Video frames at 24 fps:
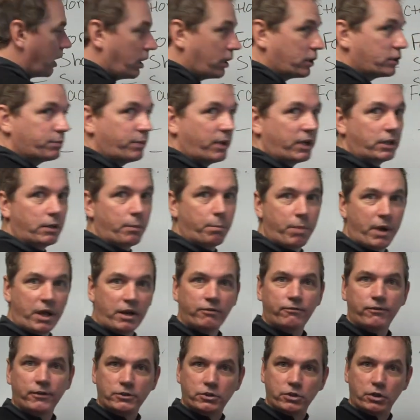I'll explain the
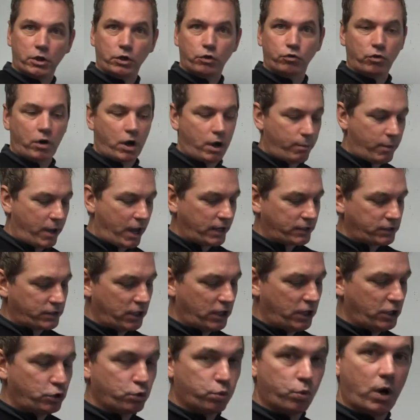benefits and the drawbacks
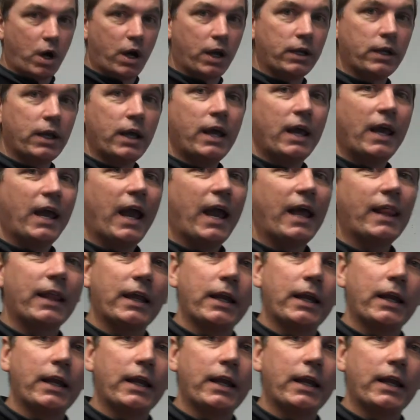to each one, and